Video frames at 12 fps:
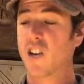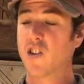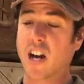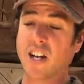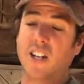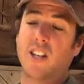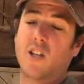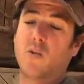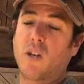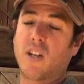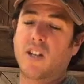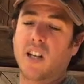track to this
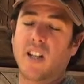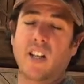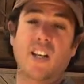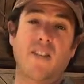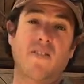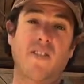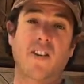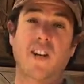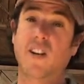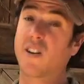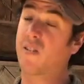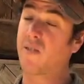one, slightly different,
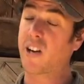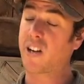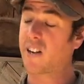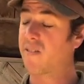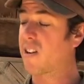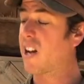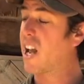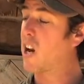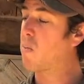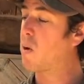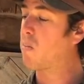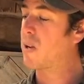or very different
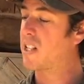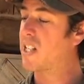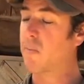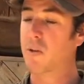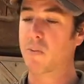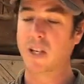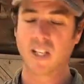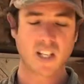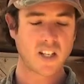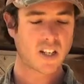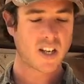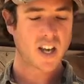animal, but same
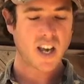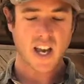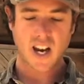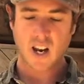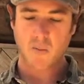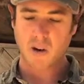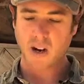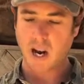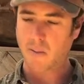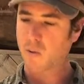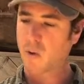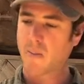species. And then
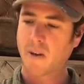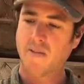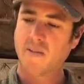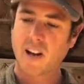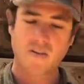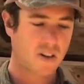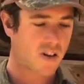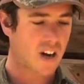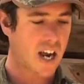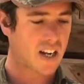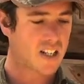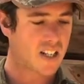perhaps one of my favorite
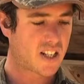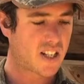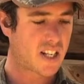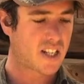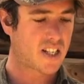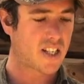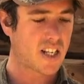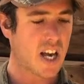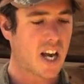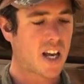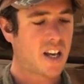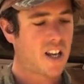tracks is this
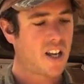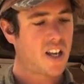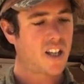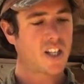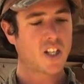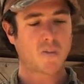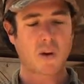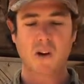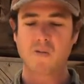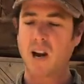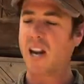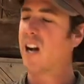this
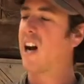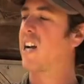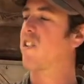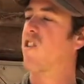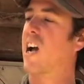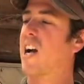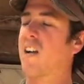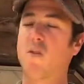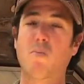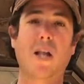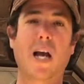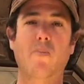small right hind track of
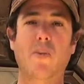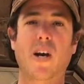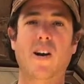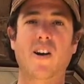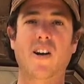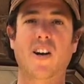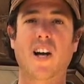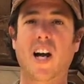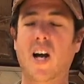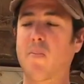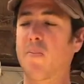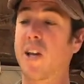a black bear,
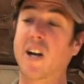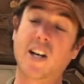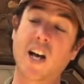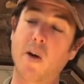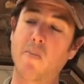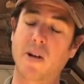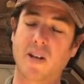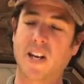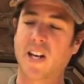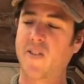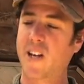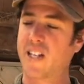a cub
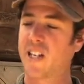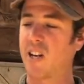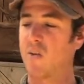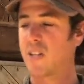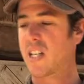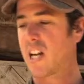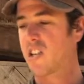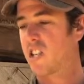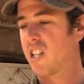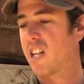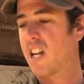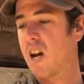anyways, and it was
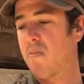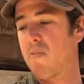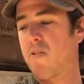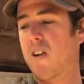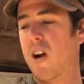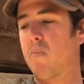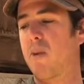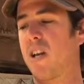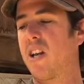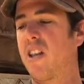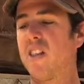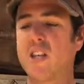actually the cub from
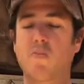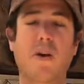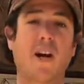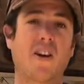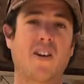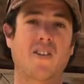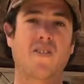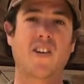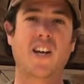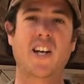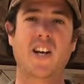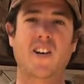this bear
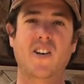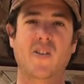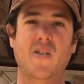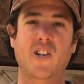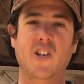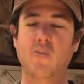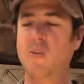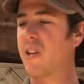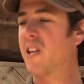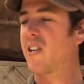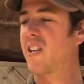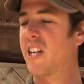right here, which is
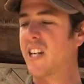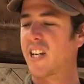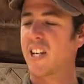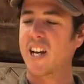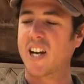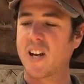pretty unique.